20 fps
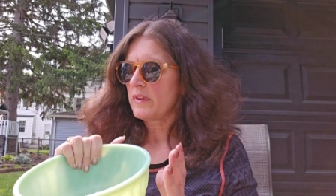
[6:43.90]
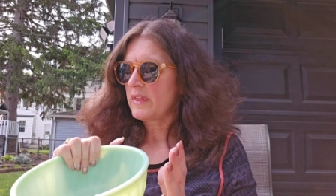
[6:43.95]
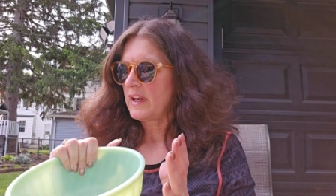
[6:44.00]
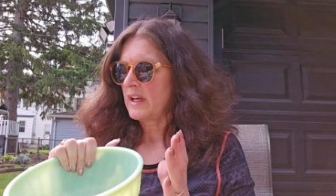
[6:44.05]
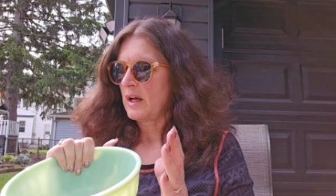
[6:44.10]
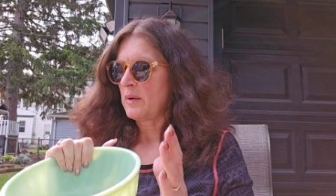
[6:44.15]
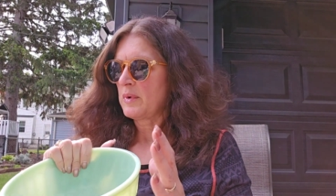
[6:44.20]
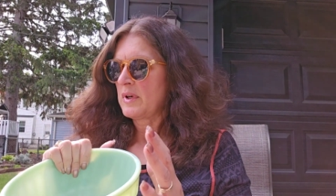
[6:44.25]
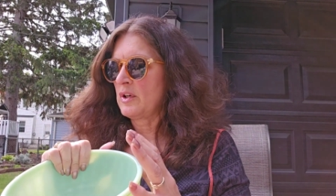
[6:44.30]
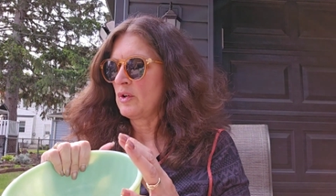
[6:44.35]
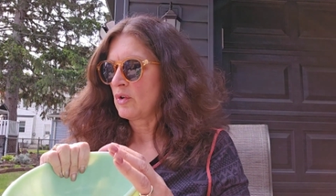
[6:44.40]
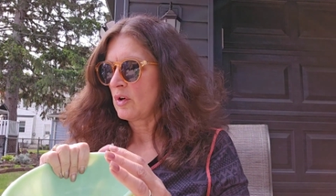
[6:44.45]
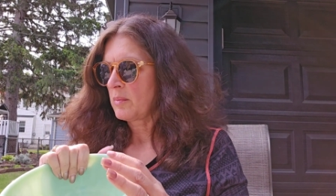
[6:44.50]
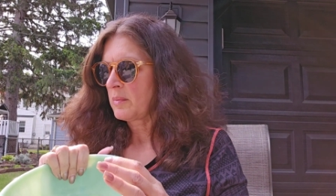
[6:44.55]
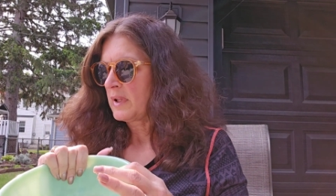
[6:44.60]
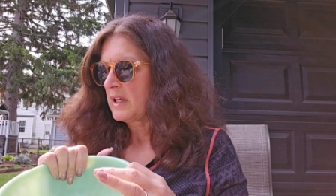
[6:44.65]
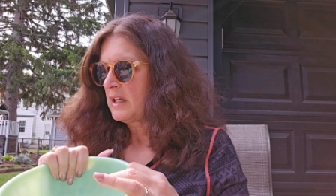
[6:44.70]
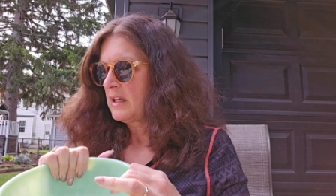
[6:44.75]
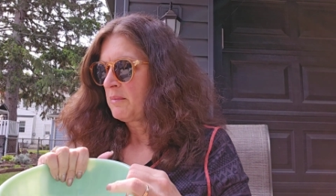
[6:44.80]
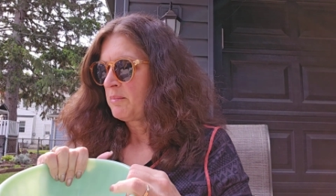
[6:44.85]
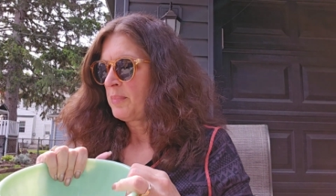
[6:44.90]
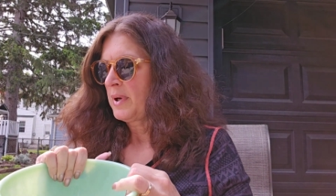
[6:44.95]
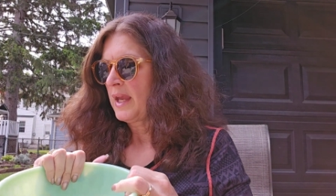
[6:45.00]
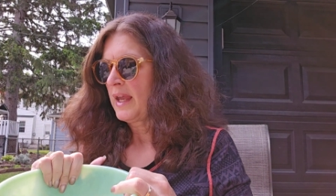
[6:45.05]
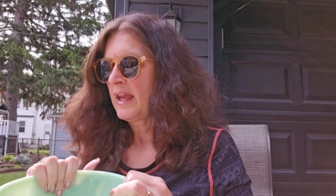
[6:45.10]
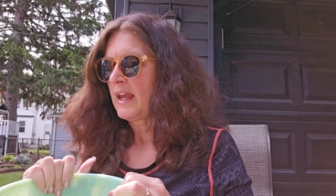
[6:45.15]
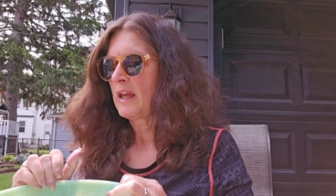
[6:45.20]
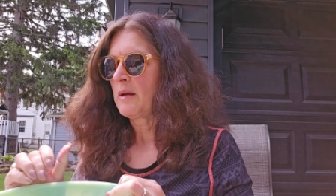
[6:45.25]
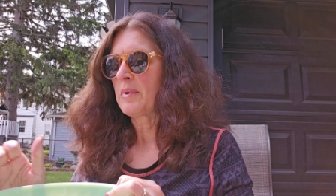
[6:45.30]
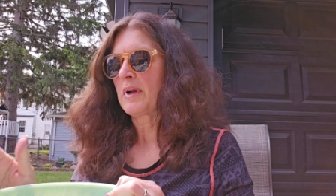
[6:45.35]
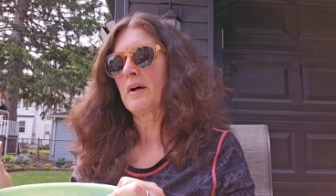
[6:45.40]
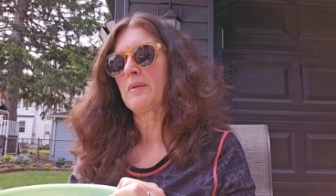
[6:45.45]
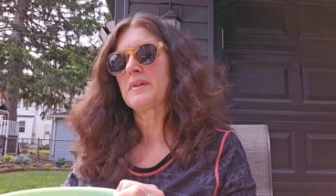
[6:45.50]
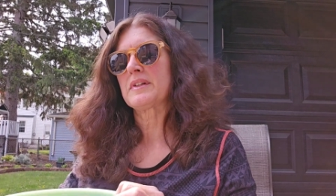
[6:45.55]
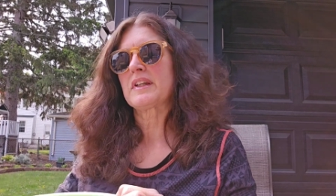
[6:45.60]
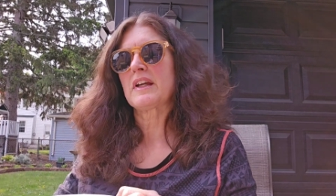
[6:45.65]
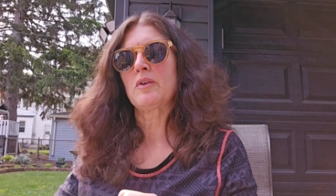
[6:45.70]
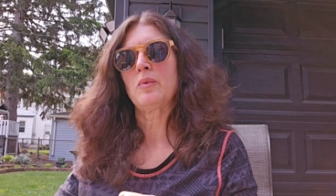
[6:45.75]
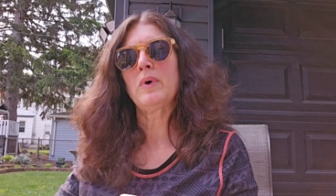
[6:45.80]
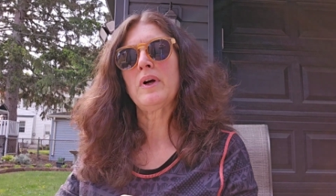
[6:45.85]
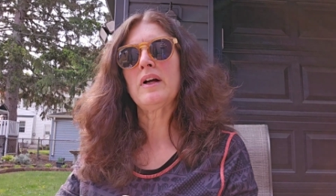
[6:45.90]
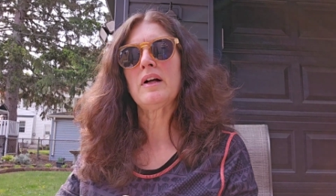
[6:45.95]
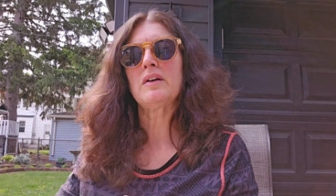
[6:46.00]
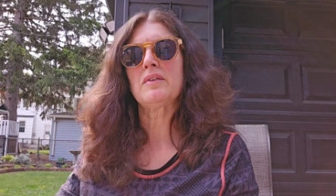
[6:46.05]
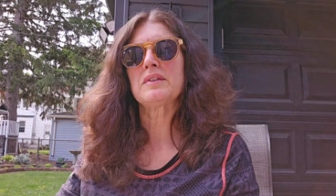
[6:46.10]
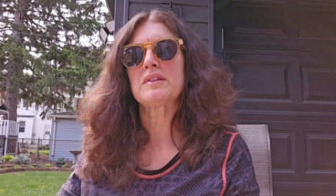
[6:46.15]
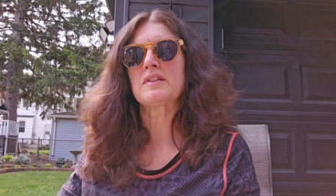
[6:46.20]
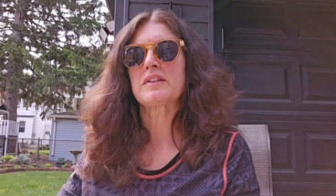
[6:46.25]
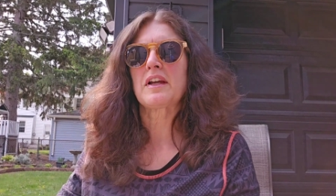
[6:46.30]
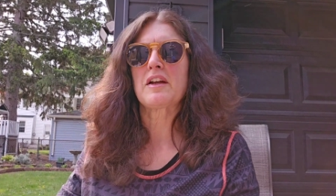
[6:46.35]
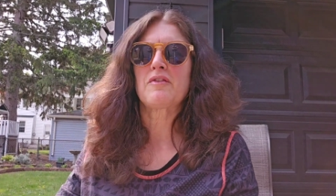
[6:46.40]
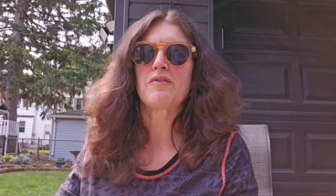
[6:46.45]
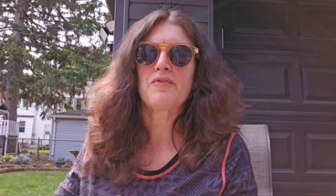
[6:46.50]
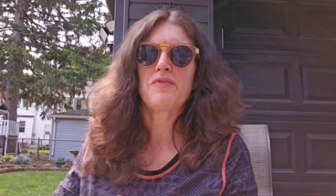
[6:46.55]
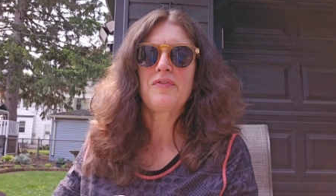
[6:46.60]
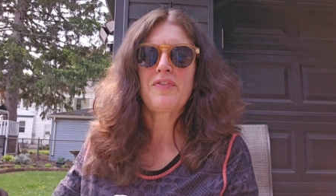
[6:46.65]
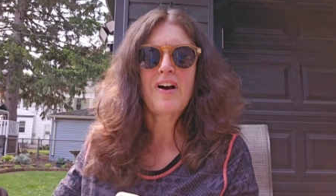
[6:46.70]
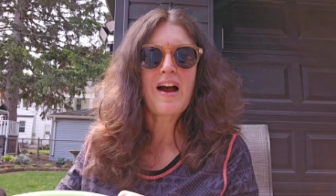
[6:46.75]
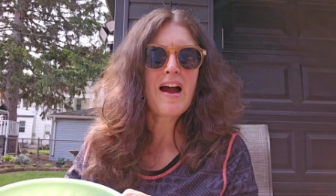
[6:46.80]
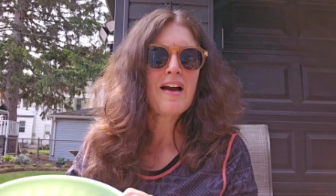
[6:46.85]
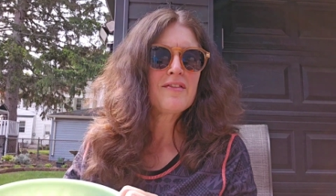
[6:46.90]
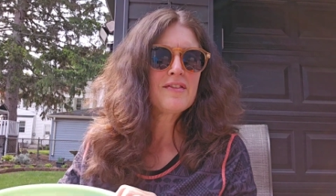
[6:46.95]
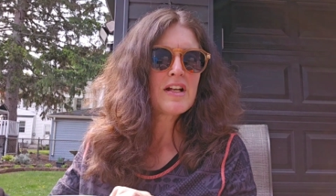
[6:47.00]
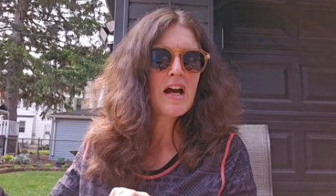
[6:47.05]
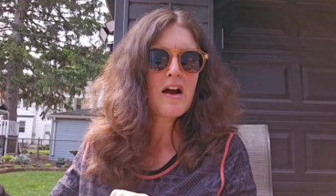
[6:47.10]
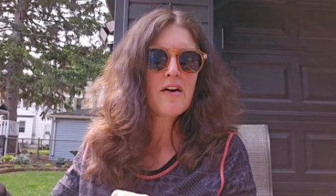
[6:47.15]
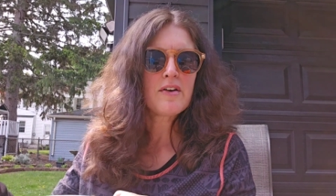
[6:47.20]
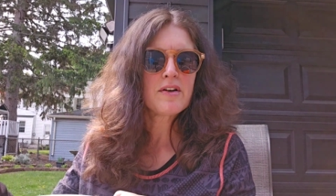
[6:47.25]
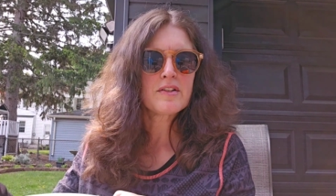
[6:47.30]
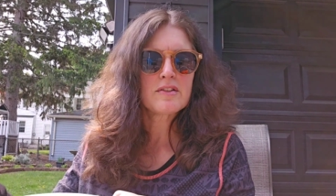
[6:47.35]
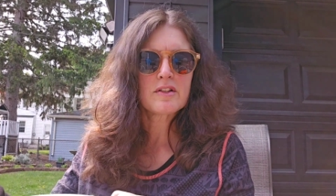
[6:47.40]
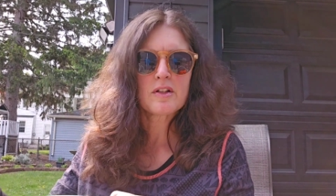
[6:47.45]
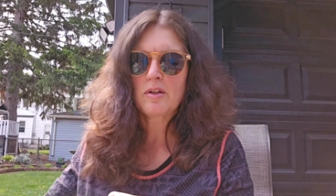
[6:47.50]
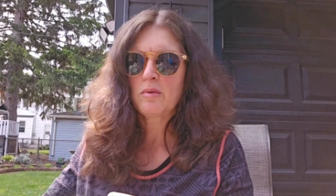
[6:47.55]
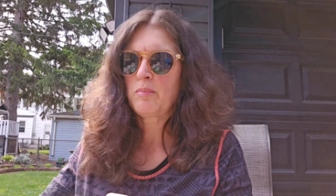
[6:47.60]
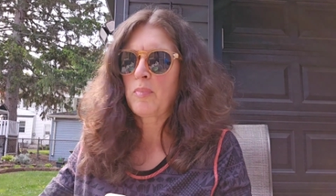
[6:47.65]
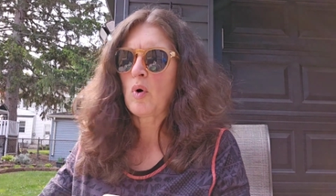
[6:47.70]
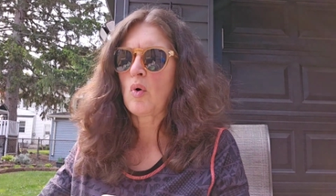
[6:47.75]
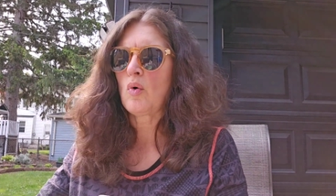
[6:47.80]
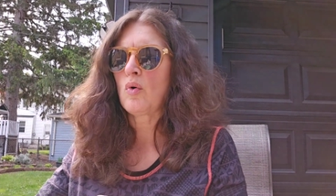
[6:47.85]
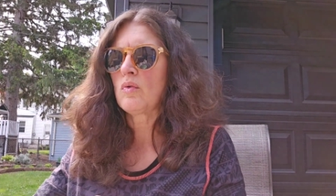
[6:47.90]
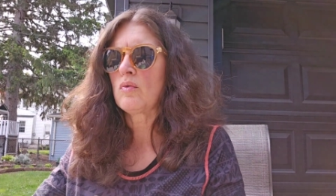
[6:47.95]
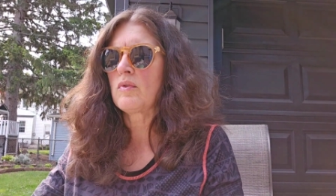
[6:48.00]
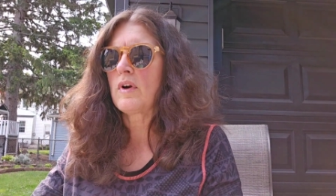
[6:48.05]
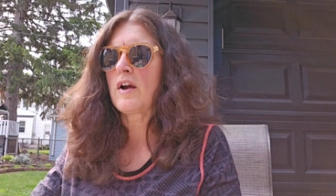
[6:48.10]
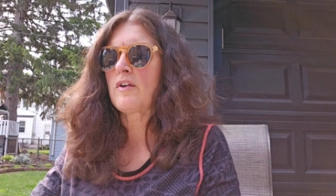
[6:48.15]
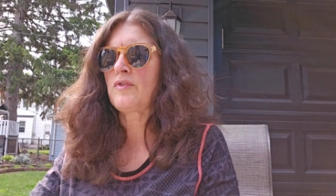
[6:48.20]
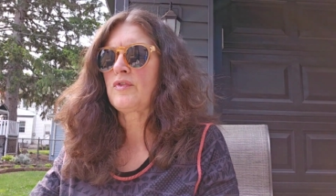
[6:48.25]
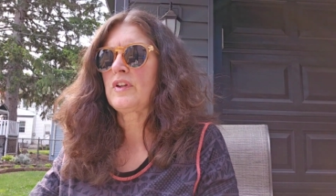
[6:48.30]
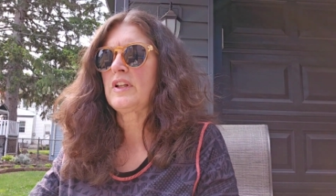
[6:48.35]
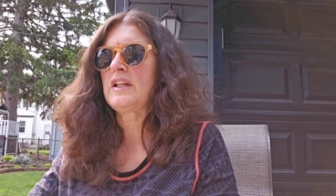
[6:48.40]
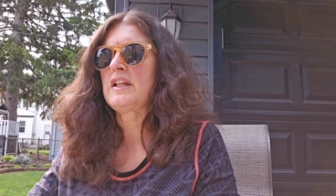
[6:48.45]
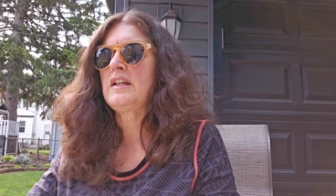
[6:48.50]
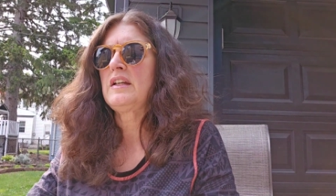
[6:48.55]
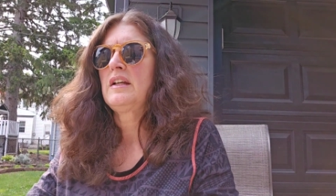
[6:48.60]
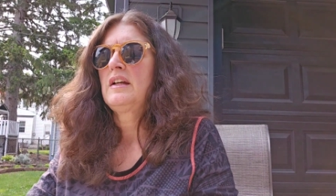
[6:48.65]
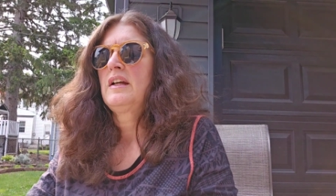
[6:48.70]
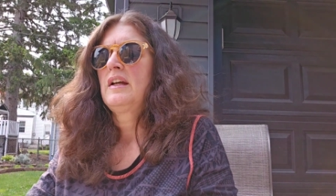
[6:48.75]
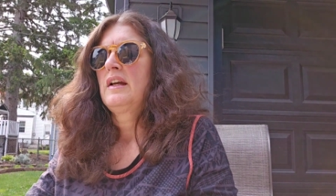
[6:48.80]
than I would normally pay, but I was like, well, it's like $5 a bowl roughly.